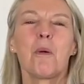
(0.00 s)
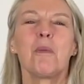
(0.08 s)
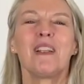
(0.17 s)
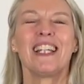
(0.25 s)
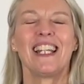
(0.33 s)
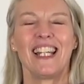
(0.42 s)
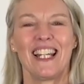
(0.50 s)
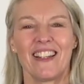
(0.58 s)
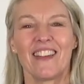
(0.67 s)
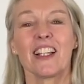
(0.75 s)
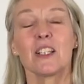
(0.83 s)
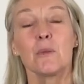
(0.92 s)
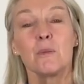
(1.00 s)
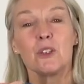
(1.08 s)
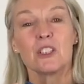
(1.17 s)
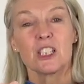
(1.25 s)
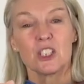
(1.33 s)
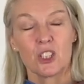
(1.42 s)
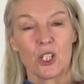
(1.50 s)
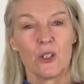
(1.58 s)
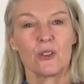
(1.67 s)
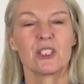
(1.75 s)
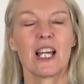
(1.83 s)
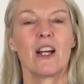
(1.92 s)
Hear that the music
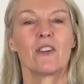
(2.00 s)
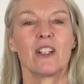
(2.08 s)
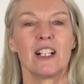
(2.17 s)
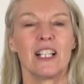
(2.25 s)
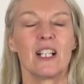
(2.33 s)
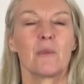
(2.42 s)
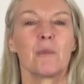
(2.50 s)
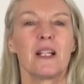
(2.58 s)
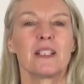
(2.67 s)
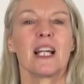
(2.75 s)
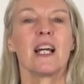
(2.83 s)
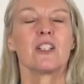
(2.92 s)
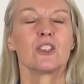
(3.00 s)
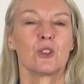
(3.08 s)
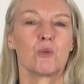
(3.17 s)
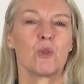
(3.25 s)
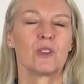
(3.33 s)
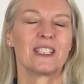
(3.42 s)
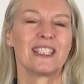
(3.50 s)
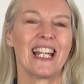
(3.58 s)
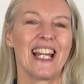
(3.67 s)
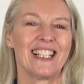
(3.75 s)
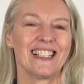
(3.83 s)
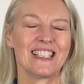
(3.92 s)
slows down a little bit towards the
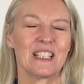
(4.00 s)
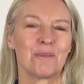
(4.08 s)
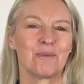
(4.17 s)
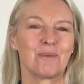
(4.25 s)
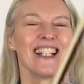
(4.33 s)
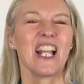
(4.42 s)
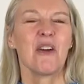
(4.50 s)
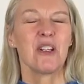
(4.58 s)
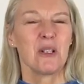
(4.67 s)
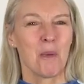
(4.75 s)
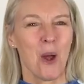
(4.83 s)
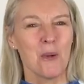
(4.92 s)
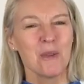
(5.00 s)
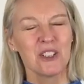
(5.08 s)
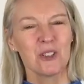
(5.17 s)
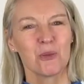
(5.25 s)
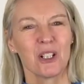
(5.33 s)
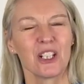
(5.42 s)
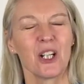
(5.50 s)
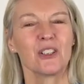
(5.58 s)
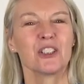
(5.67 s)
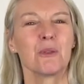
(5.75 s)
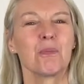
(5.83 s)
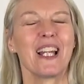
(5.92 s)
end. Now in a moment we're going
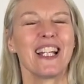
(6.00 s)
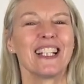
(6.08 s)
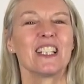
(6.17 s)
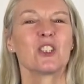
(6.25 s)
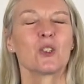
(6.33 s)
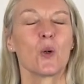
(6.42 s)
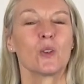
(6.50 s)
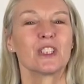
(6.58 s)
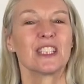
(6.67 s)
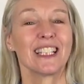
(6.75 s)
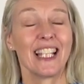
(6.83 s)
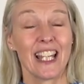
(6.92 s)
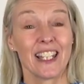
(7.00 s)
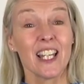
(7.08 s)
to play this song together,